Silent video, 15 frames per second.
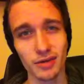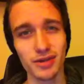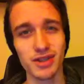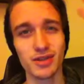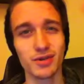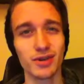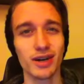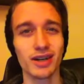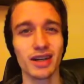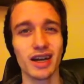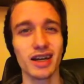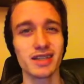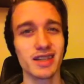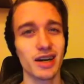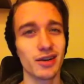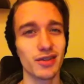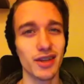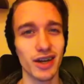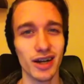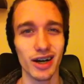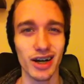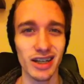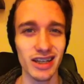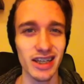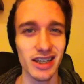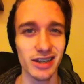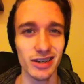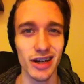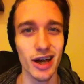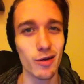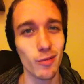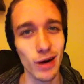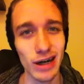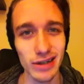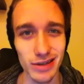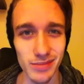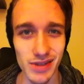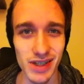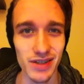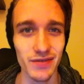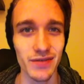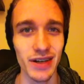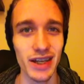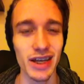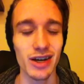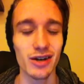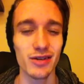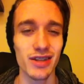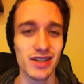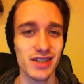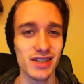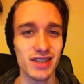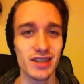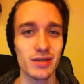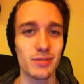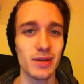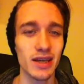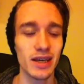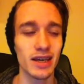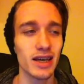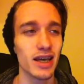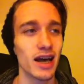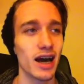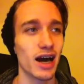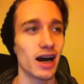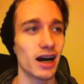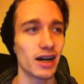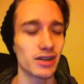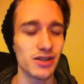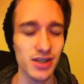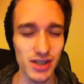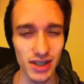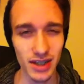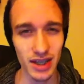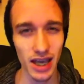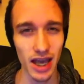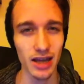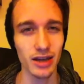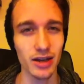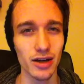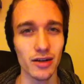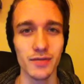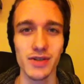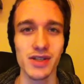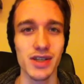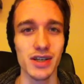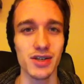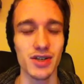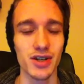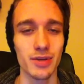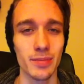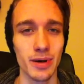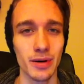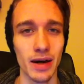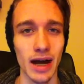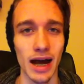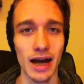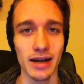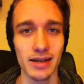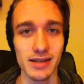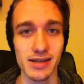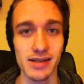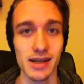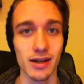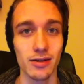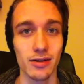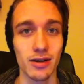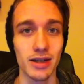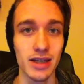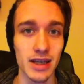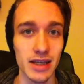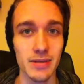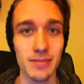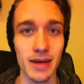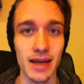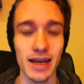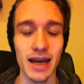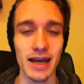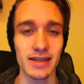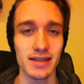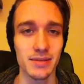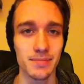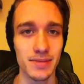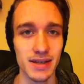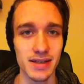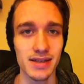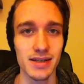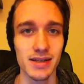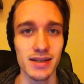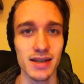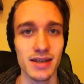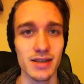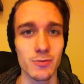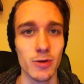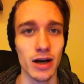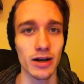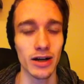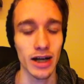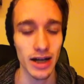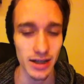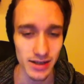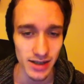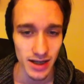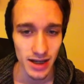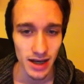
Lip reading: Hey, what's going on, guys out there on the internet? Welcome to the video. This is going to be just a candid conversation about how to sell on eBay as a business, as well as